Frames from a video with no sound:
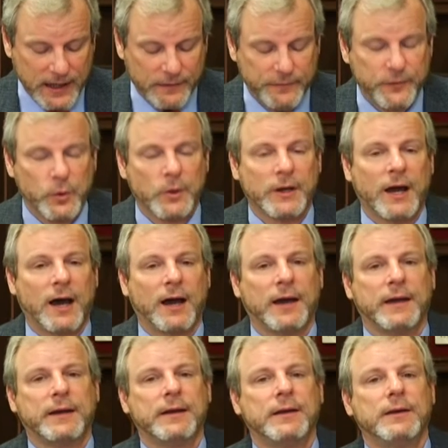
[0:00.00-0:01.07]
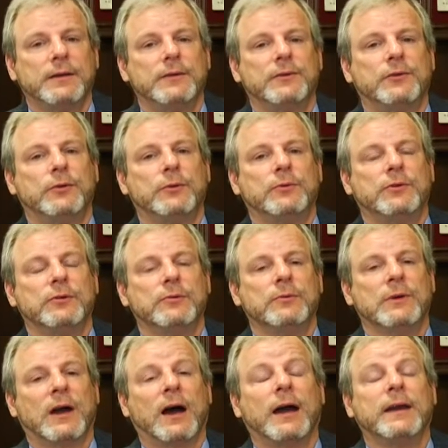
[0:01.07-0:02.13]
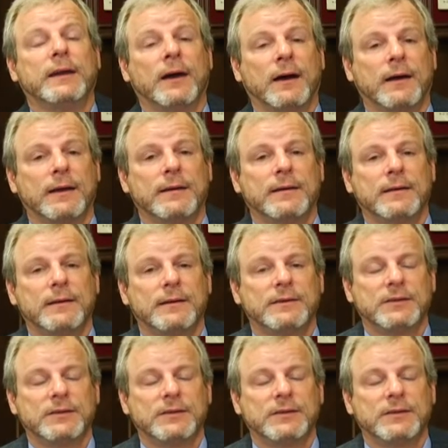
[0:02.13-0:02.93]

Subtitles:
849-2299